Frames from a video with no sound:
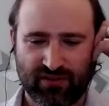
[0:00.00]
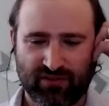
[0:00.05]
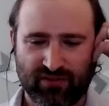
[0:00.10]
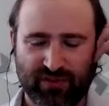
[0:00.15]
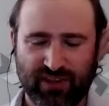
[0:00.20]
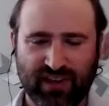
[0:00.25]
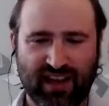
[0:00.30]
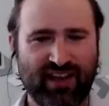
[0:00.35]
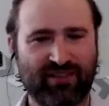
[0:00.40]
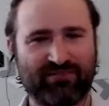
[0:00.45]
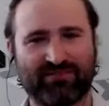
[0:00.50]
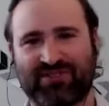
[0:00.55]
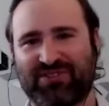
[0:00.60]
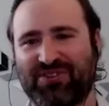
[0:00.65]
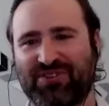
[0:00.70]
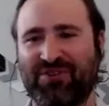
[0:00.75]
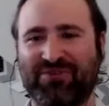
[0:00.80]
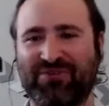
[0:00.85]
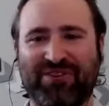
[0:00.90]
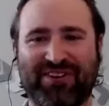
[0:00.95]
I'm
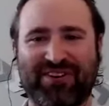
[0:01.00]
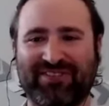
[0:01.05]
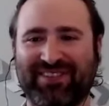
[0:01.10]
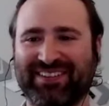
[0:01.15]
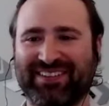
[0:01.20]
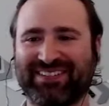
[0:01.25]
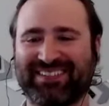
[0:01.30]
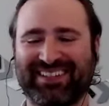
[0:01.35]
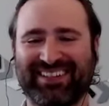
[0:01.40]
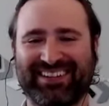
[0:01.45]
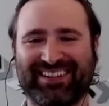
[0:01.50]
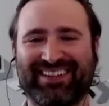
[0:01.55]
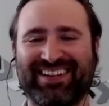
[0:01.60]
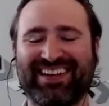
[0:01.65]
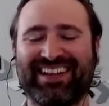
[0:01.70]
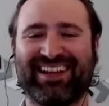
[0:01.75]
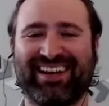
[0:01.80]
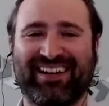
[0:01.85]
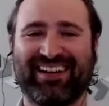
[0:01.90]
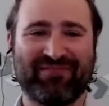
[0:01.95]
so nervous,
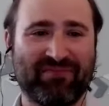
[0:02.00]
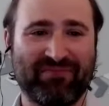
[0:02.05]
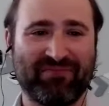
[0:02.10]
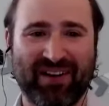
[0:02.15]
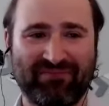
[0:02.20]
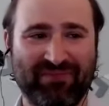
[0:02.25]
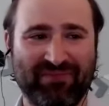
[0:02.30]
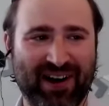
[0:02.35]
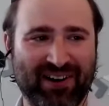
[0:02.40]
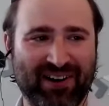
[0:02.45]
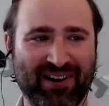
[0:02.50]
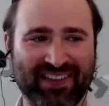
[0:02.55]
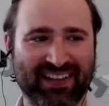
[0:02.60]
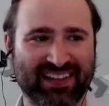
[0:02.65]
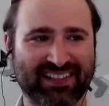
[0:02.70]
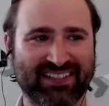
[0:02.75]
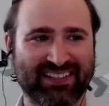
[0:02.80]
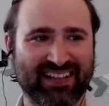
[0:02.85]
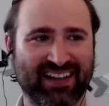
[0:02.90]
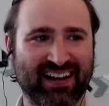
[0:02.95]
about
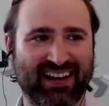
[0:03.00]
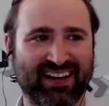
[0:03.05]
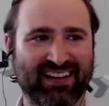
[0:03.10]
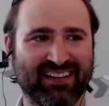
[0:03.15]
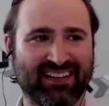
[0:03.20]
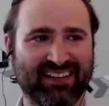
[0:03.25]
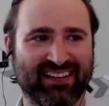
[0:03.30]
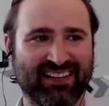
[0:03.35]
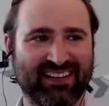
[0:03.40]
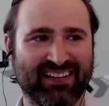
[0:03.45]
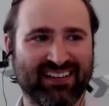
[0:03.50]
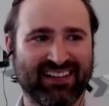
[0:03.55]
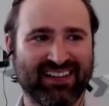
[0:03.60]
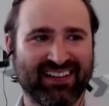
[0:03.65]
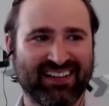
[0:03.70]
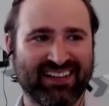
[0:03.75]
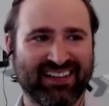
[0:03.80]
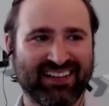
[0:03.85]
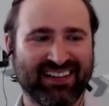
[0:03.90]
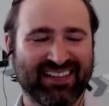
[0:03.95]
this
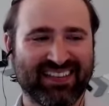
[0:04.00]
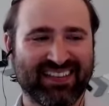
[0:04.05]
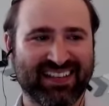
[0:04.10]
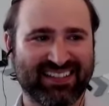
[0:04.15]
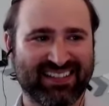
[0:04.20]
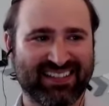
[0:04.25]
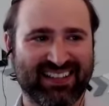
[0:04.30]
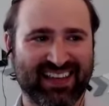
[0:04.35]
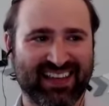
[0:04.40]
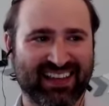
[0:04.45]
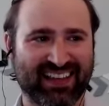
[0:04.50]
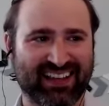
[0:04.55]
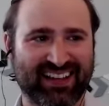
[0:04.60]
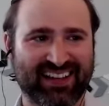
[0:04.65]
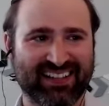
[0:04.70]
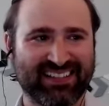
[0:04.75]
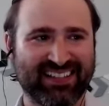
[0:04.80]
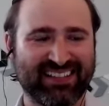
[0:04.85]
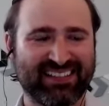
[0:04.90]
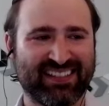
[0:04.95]
thing,
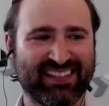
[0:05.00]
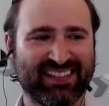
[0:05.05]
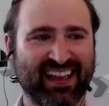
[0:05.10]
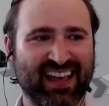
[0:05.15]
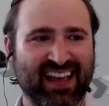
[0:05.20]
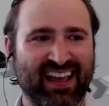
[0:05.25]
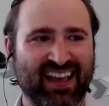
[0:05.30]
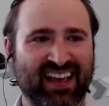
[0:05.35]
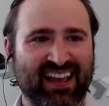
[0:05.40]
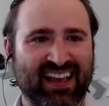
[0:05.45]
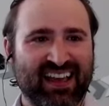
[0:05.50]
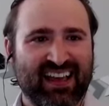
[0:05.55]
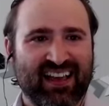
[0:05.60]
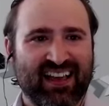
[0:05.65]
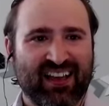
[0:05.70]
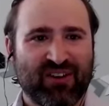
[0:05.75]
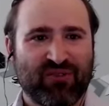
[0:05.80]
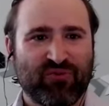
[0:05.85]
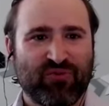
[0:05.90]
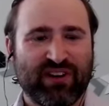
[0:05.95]
because it's
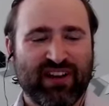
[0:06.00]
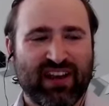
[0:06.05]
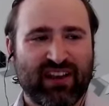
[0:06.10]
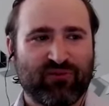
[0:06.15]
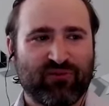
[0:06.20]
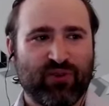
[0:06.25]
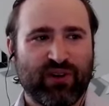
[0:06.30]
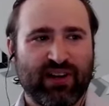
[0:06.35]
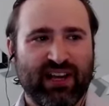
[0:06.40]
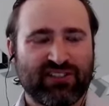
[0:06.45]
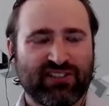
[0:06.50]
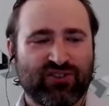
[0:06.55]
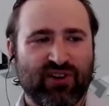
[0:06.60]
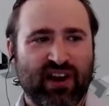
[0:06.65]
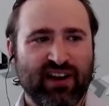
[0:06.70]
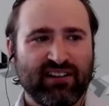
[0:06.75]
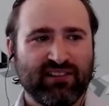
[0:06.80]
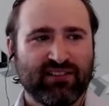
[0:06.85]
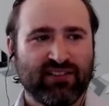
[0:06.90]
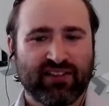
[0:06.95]
when I try
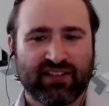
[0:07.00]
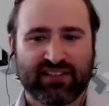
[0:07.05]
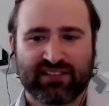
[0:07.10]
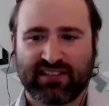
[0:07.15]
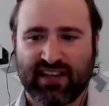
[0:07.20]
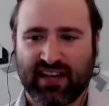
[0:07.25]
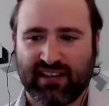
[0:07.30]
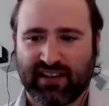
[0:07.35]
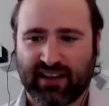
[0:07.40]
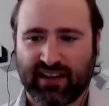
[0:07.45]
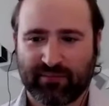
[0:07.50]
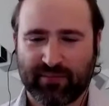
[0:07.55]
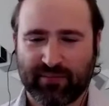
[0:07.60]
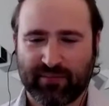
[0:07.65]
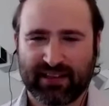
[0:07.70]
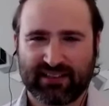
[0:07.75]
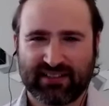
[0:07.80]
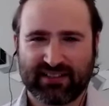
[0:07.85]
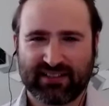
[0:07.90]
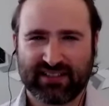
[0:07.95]
to look inside like
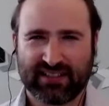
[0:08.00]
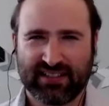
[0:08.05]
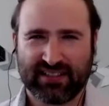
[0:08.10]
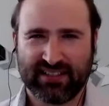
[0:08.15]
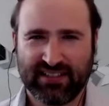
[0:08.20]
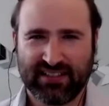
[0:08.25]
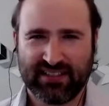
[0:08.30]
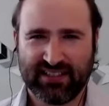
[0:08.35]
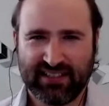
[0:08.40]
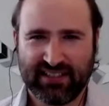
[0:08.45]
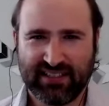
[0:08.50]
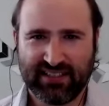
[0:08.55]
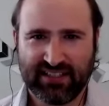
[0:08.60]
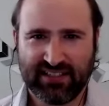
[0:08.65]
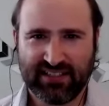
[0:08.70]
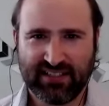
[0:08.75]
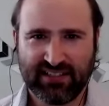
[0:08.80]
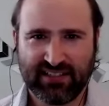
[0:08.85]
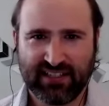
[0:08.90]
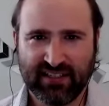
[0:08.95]
my
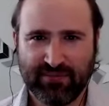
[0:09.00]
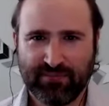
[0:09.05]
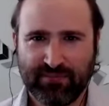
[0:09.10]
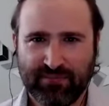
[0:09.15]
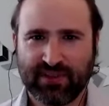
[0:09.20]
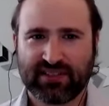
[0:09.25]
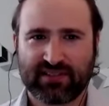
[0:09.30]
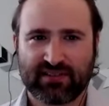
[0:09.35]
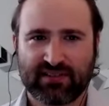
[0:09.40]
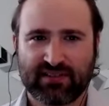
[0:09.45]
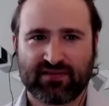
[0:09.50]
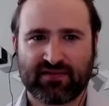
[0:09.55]
deepest